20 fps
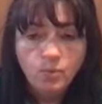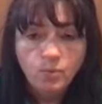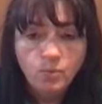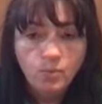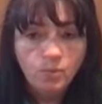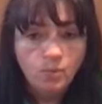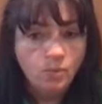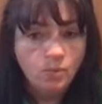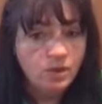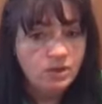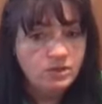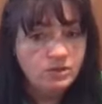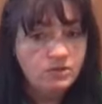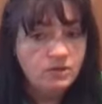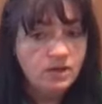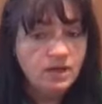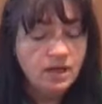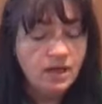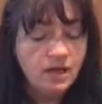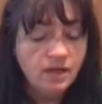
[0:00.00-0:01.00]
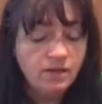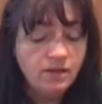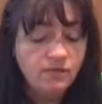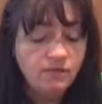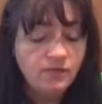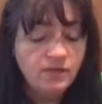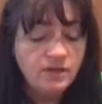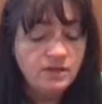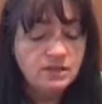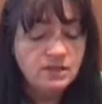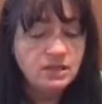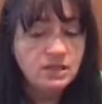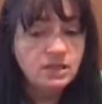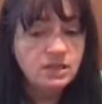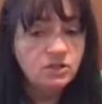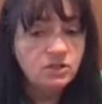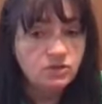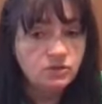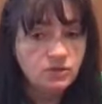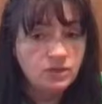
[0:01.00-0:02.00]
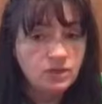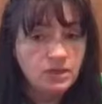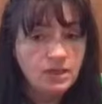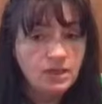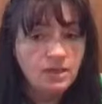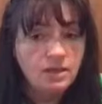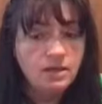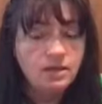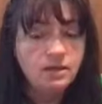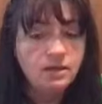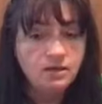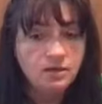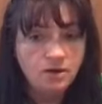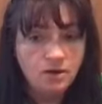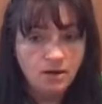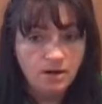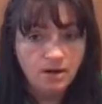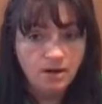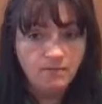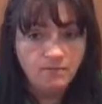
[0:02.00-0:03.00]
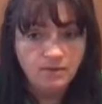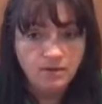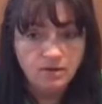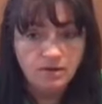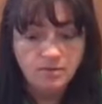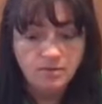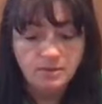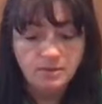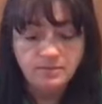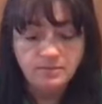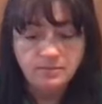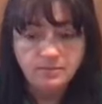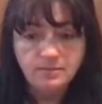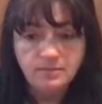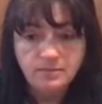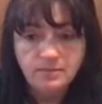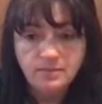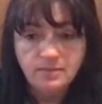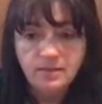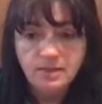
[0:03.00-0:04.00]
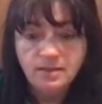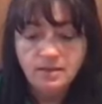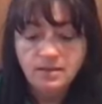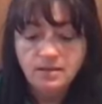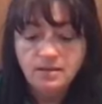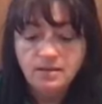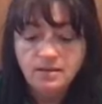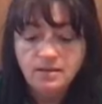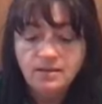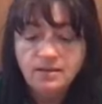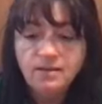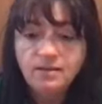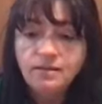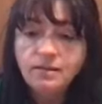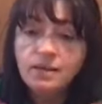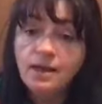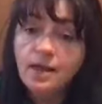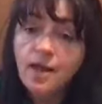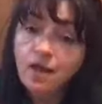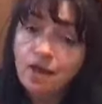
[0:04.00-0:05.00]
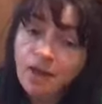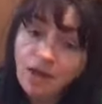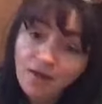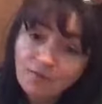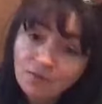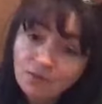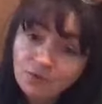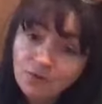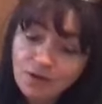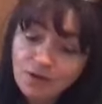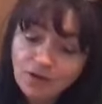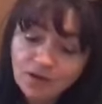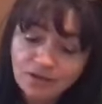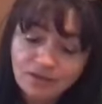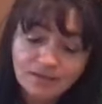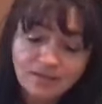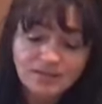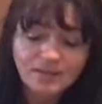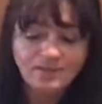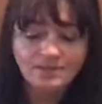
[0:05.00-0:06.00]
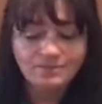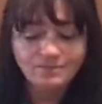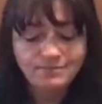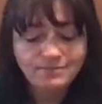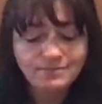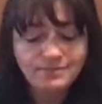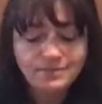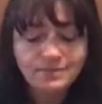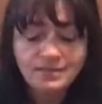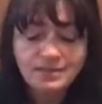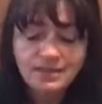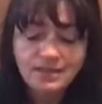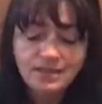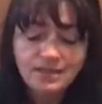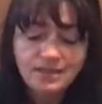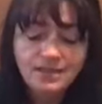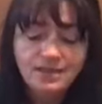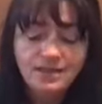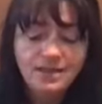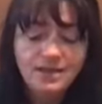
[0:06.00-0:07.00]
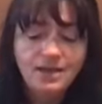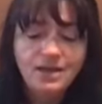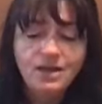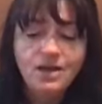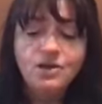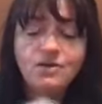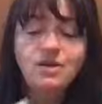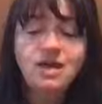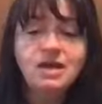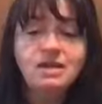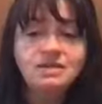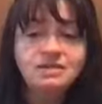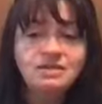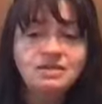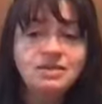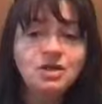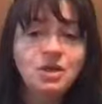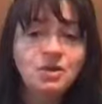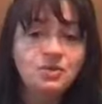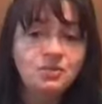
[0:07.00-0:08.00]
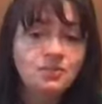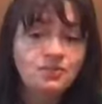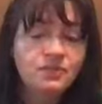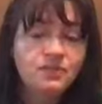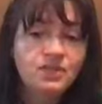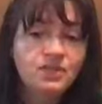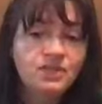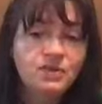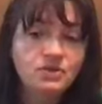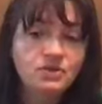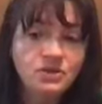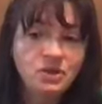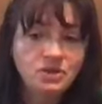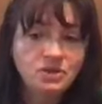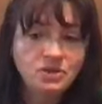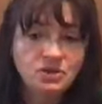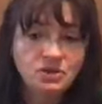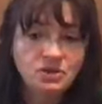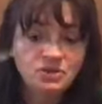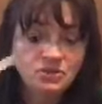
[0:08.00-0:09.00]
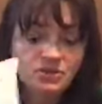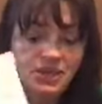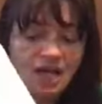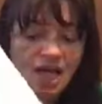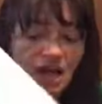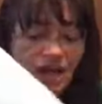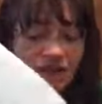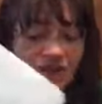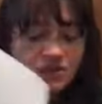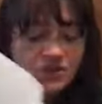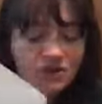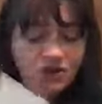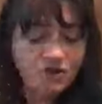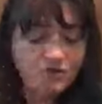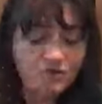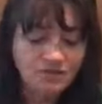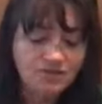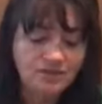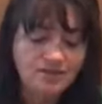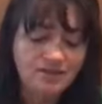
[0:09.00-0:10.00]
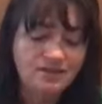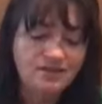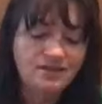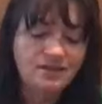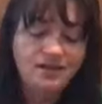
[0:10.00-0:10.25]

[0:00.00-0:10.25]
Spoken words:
What do an elephant, a tree, and a car have in common? They all have trunks. Okay, so use those as your dad jokes.